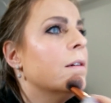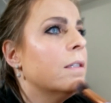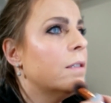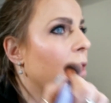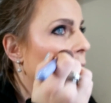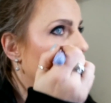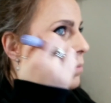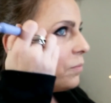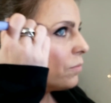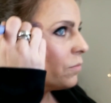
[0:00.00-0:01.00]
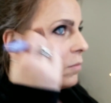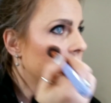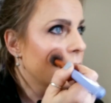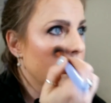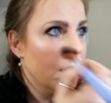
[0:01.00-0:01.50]
So,
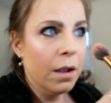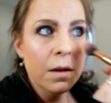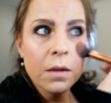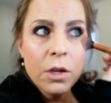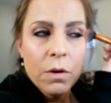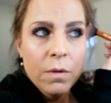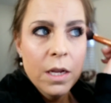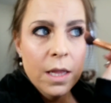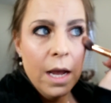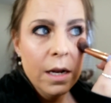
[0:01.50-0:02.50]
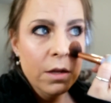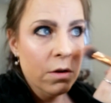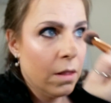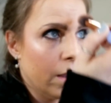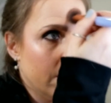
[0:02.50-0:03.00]
you need that in
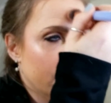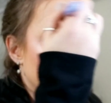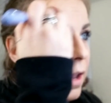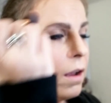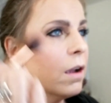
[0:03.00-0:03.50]
your life. Like,